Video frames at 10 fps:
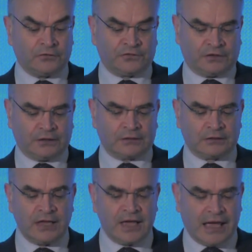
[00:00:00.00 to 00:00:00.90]
skill,
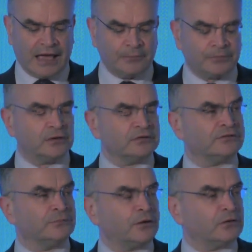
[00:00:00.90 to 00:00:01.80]
and
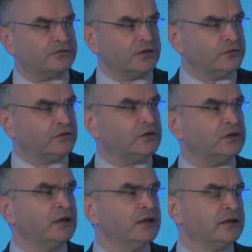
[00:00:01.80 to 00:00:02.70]
productivity
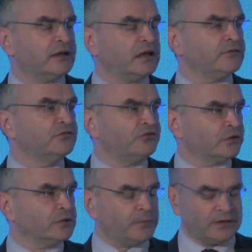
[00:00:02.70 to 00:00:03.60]
can have
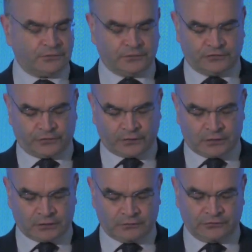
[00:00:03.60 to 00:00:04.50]
enduring benefits for
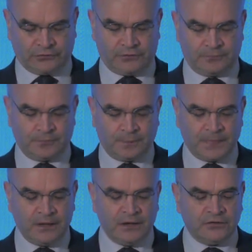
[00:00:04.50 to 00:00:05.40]
our country.
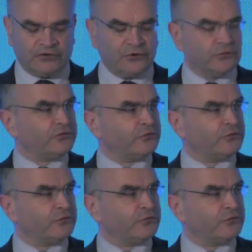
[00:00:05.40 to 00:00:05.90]
Deirdre has